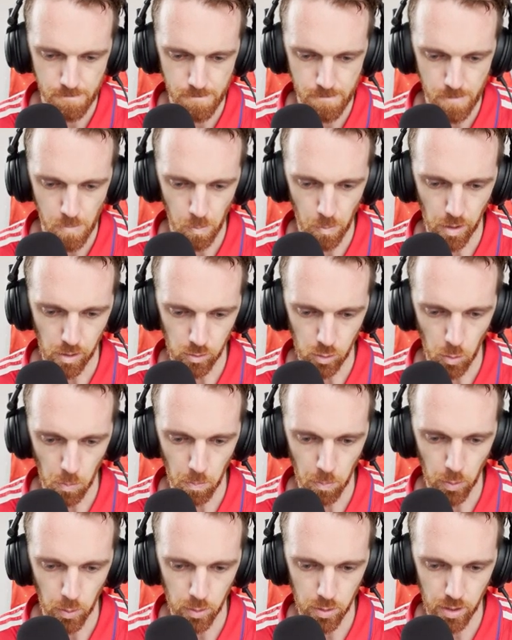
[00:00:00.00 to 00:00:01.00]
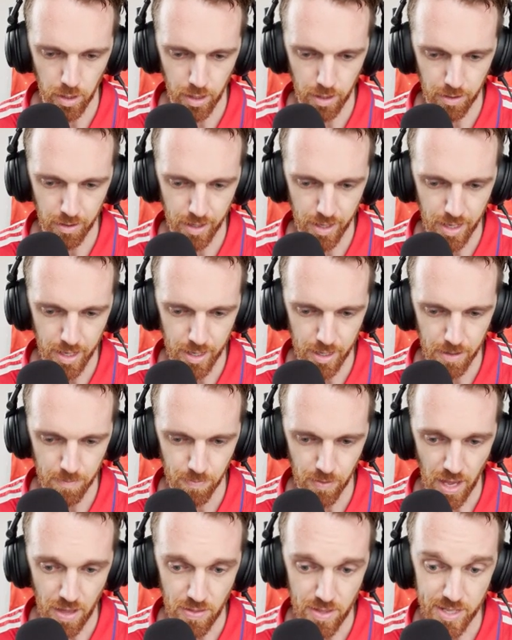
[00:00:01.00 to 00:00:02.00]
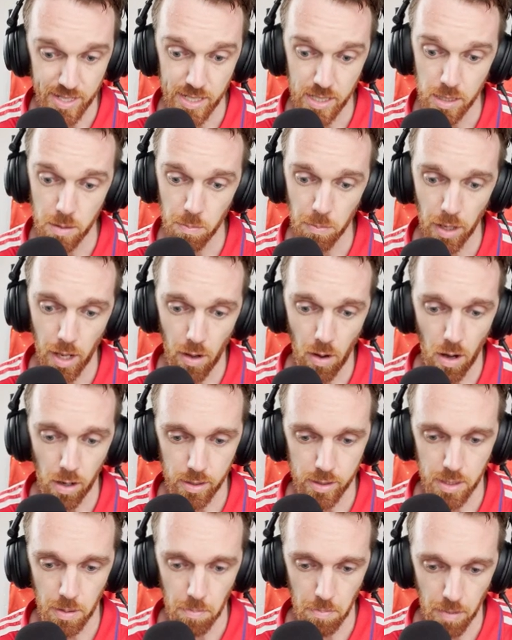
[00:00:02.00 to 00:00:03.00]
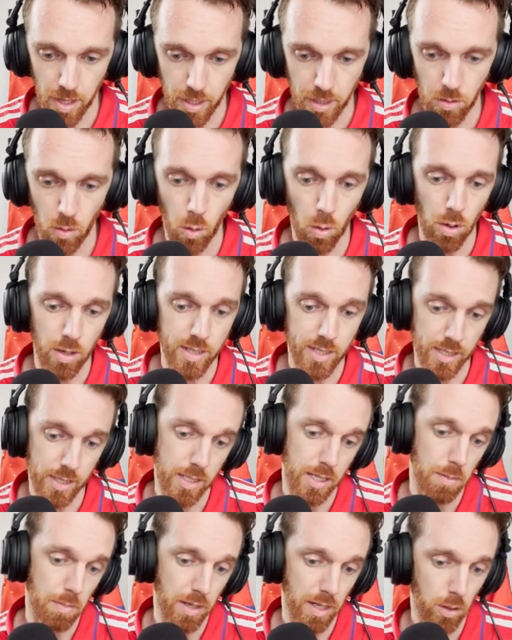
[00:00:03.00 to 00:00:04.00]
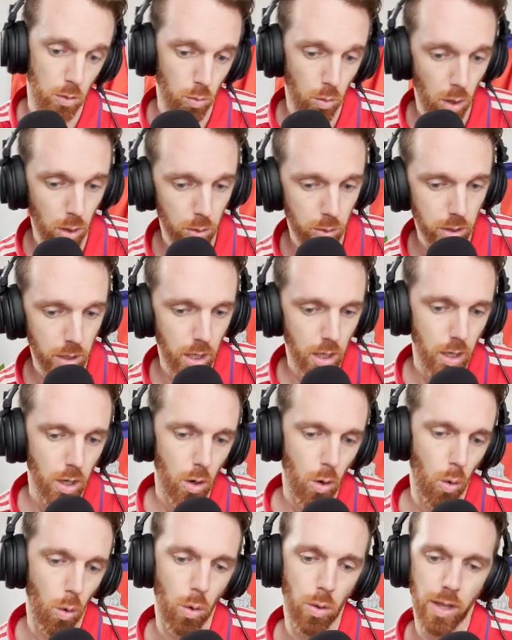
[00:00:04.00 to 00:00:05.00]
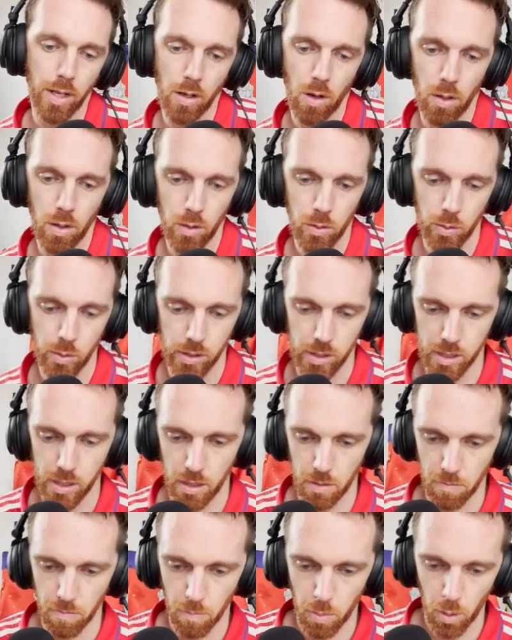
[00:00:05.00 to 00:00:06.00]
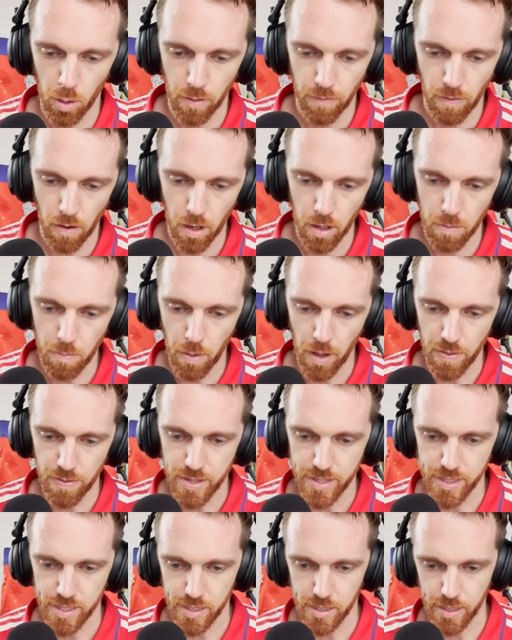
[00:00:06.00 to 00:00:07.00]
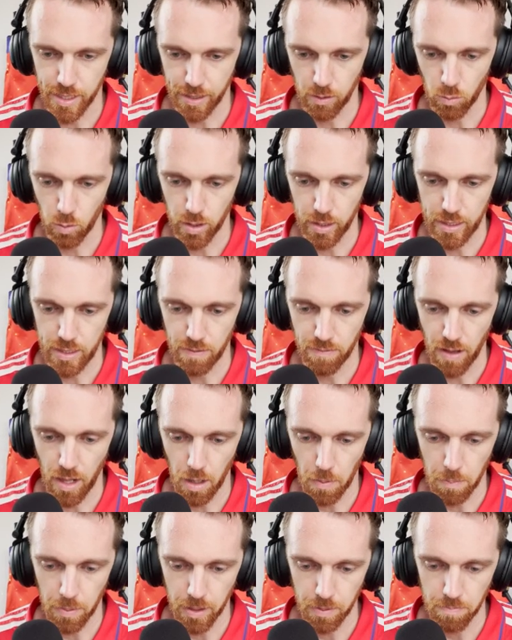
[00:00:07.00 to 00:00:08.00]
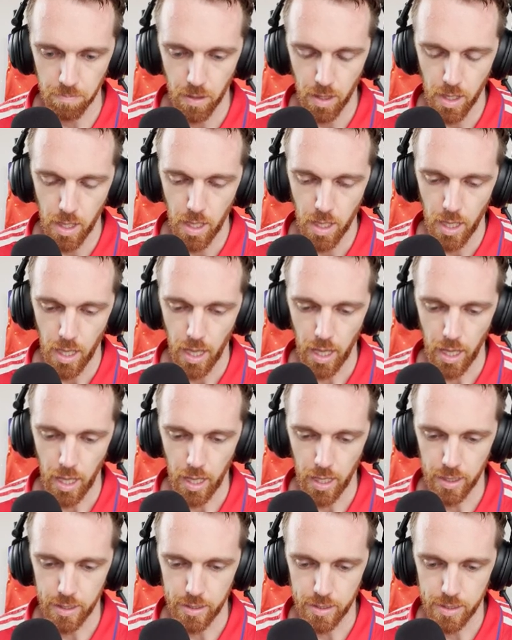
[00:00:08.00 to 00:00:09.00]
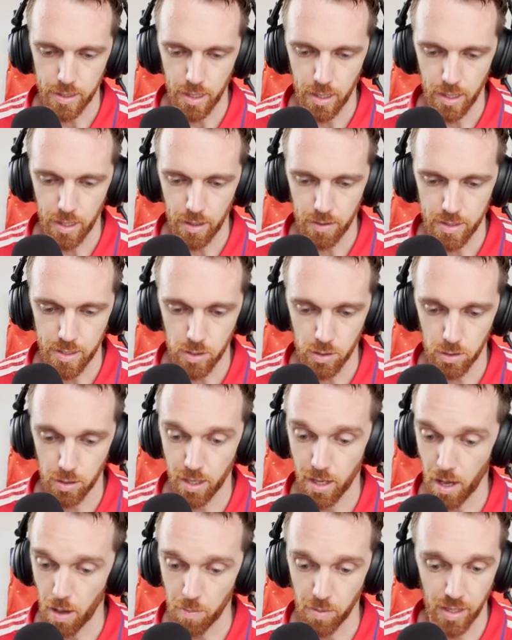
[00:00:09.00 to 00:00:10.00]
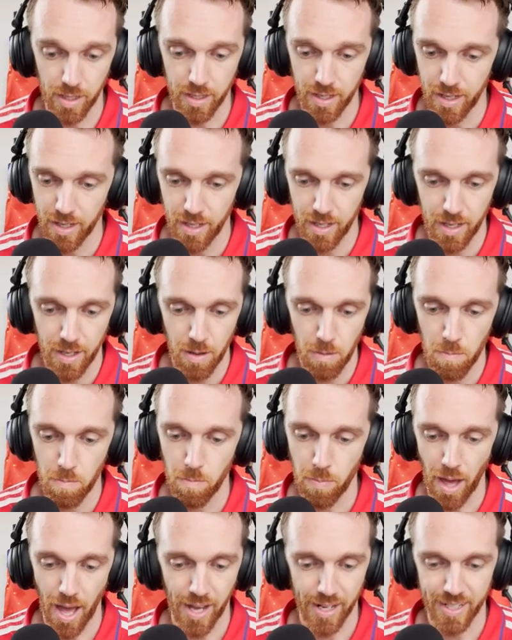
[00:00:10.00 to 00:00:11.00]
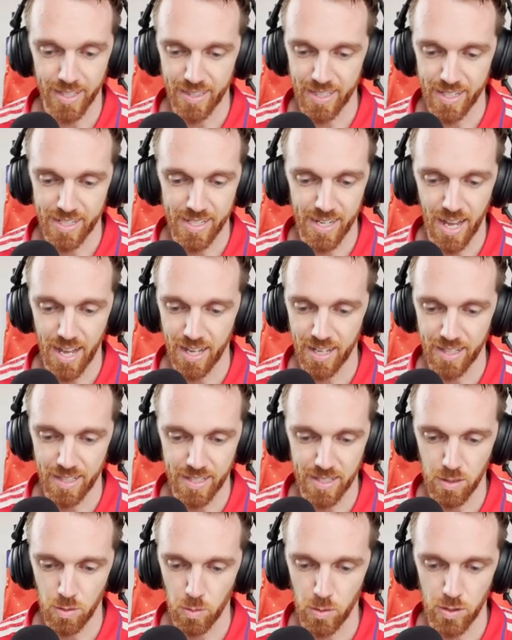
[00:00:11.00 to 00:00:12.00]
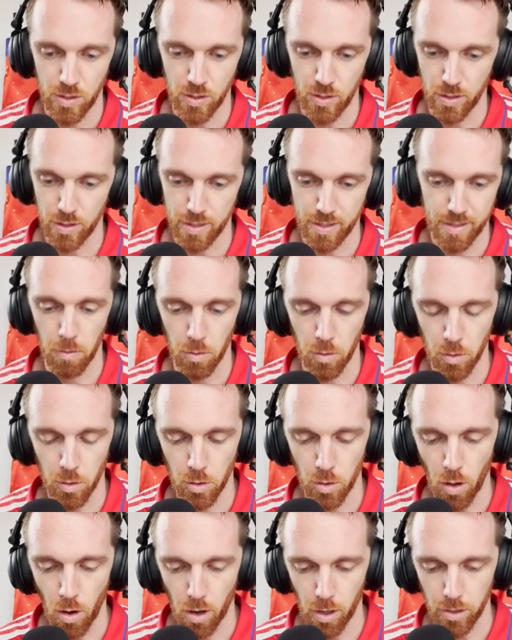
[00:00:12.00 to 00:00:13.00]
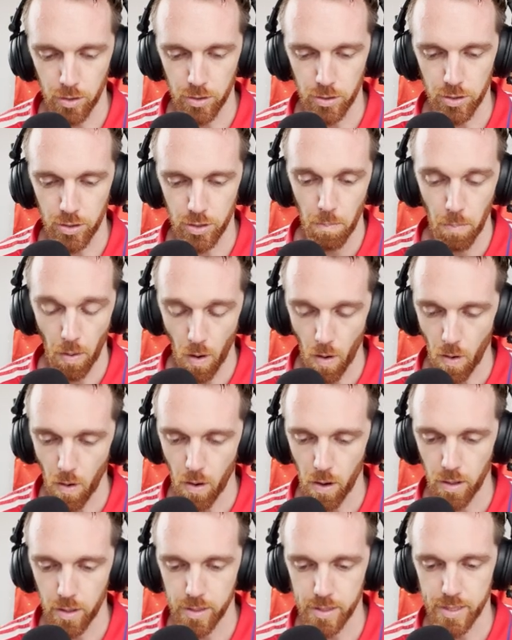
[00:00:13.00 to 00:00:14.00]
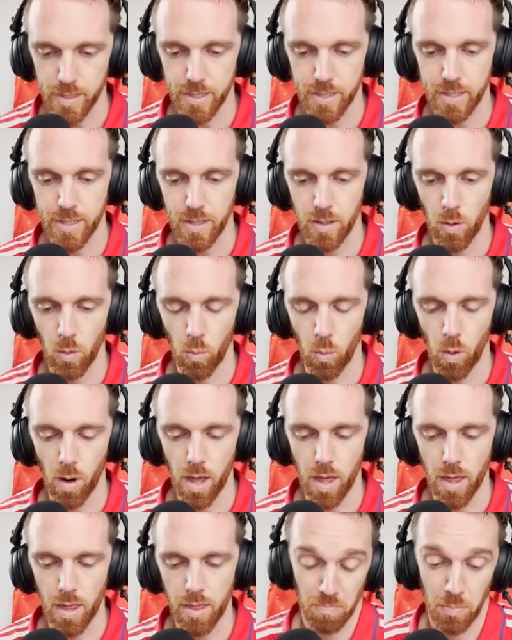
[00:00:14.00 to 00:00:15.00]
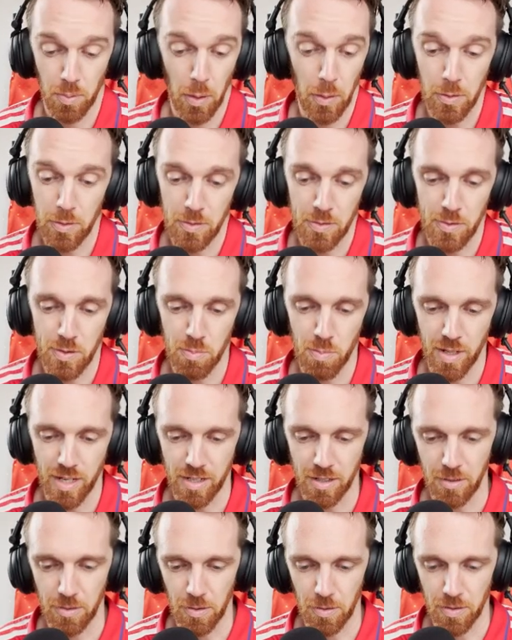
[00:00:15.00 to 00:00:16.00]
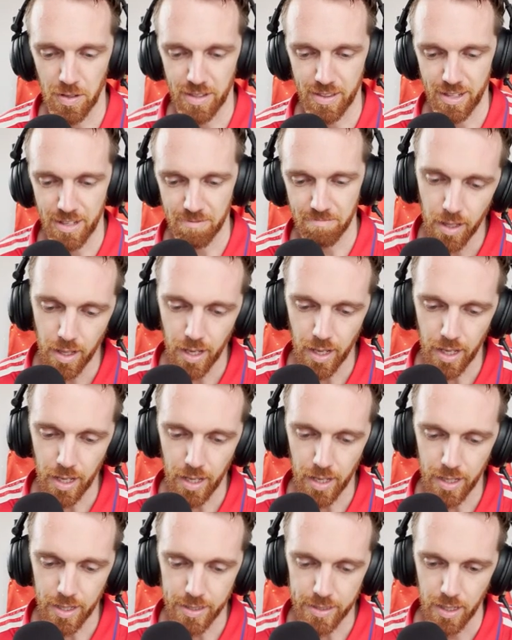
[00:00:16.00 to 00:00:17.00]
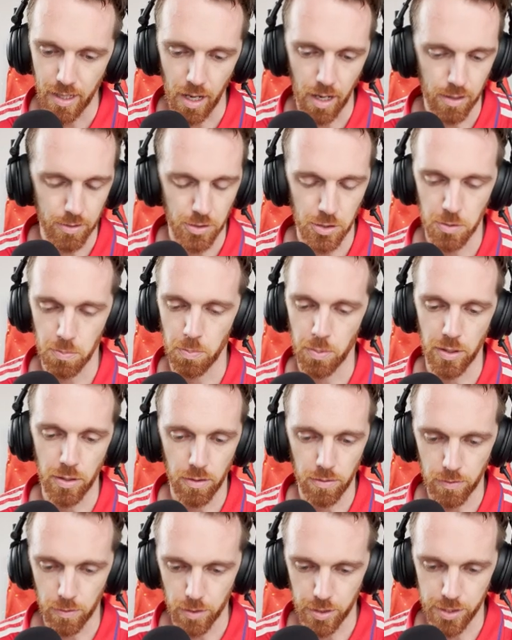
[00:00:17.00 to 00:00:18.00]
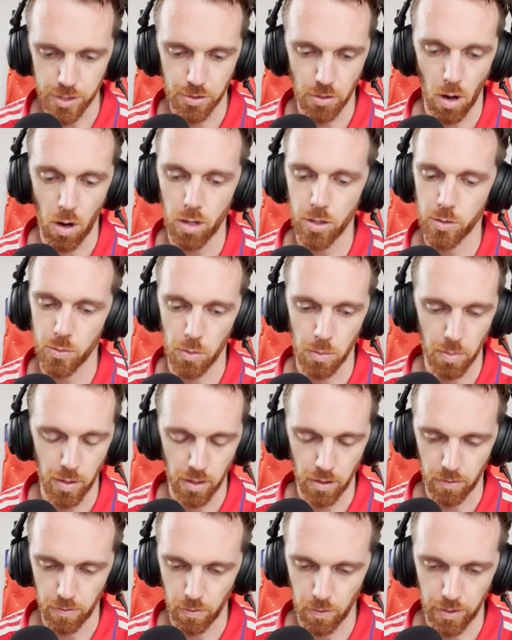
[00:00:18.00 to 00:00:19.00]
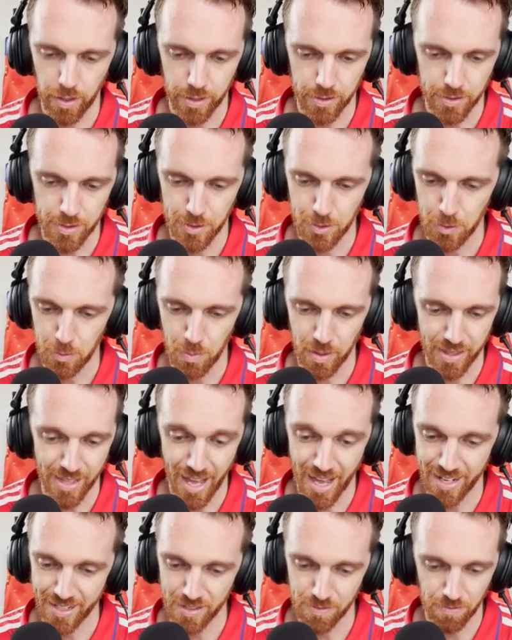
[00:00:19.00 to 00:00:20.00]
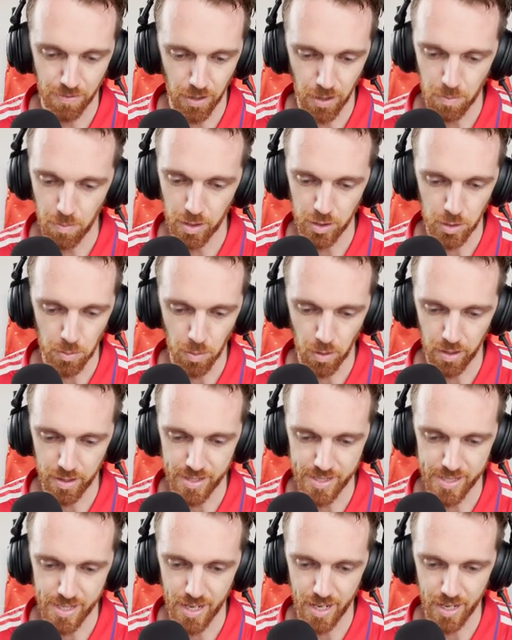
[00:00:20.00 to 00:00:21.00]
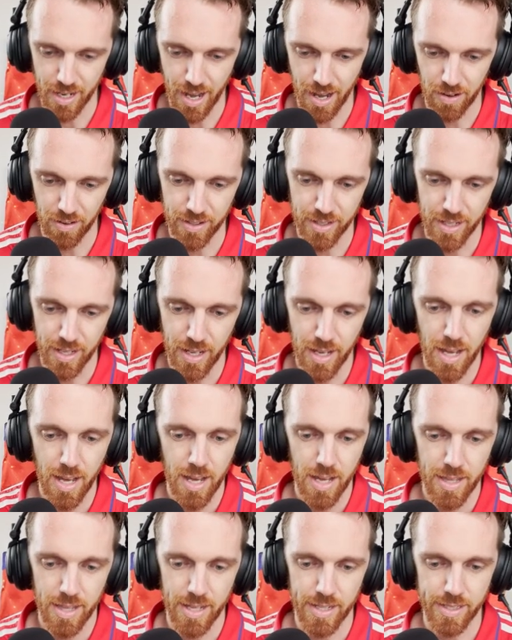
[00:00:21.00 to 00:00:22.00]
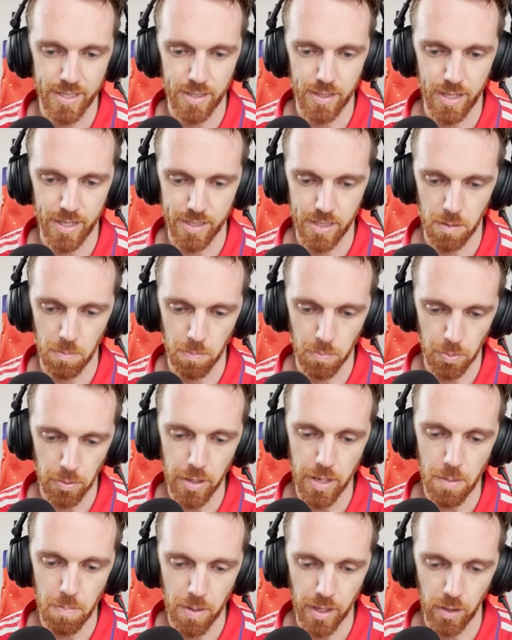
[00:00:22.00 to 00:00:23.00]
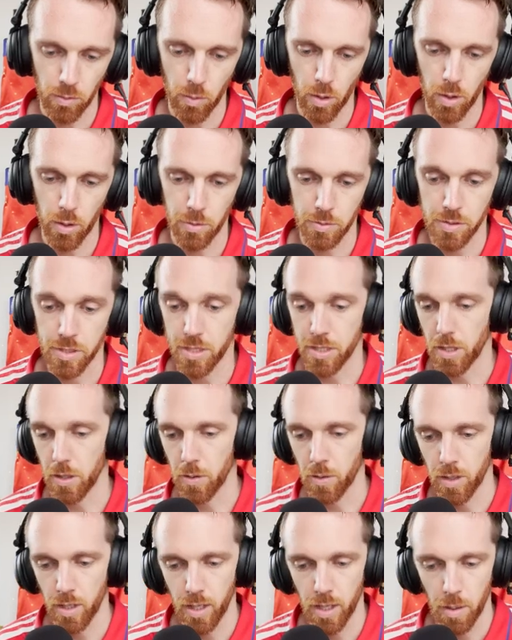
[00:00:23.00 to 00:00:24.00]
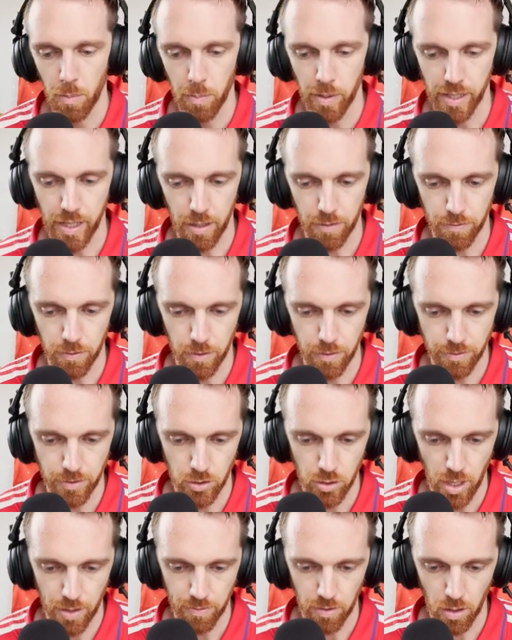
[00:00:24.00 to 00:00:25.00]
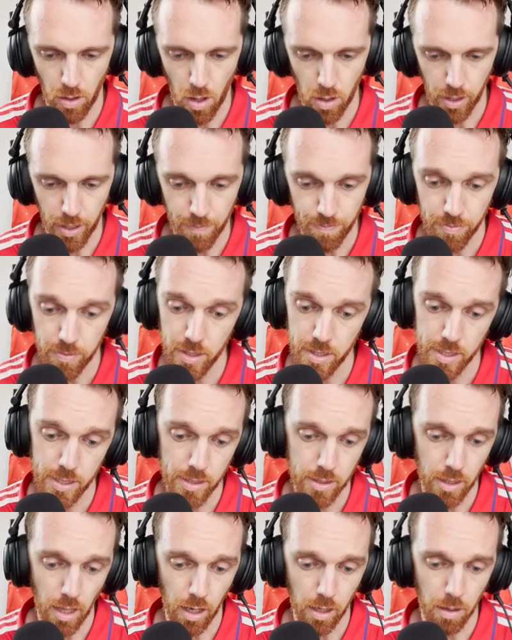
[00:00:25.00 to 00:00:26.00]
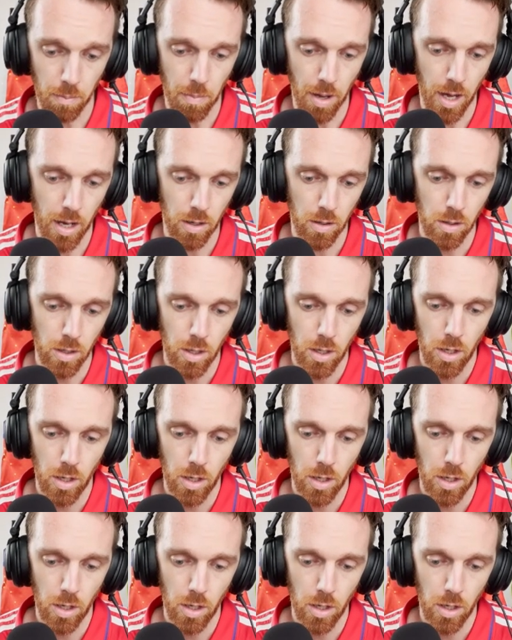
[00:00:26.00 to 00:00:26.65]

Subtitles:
Bang Tumpon area, and this is Plau Hoc Sap Mate, or 60-meter road, or they call it Hun Sen Boulevard, but this is like really developing. And back in the day, this was just large ponds with produce being grown in them, and just beautiful. The stars were beautiful there too, but that is very much a part of the city now, and that's a pretty big road, so be careful if you're driving along it. This is Takamau.